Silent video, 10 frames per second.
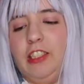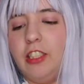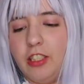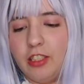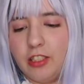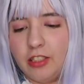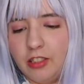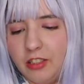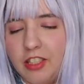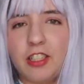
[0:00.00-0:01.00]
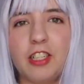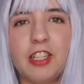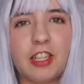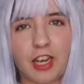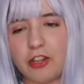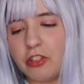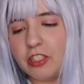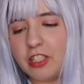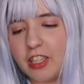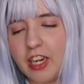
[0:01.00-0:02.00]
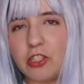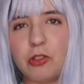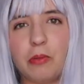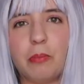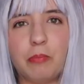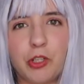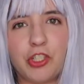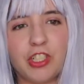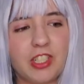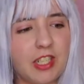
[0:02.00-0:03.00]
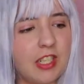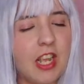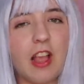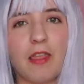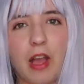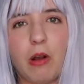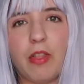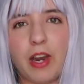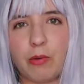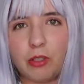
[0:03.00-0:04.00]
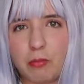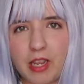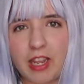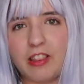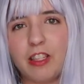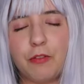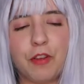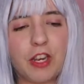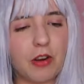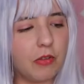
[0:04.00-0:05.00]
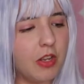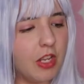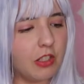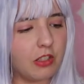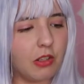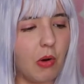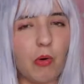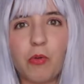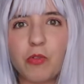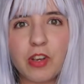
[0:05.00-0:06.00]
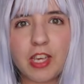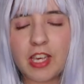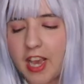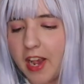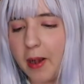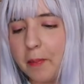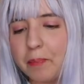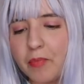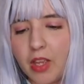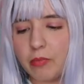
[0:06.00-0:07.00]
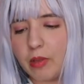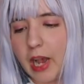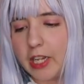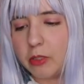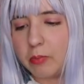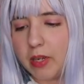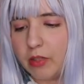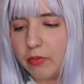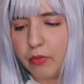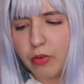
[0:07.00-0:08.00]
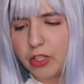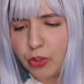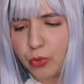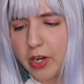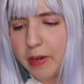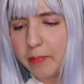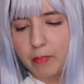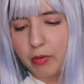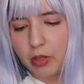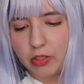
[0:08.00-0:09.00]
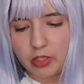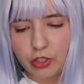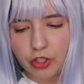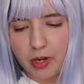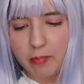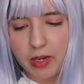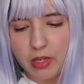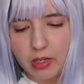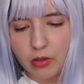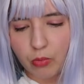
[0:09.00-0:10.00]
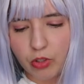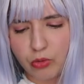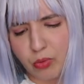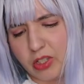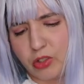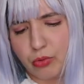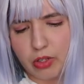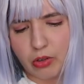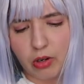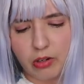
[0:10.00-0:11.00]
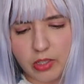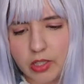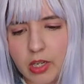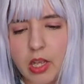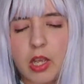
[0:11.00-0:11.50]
I just decided to purchase it now that I was making this video. So yeah, I spent $43 plus the shipping, which was $3.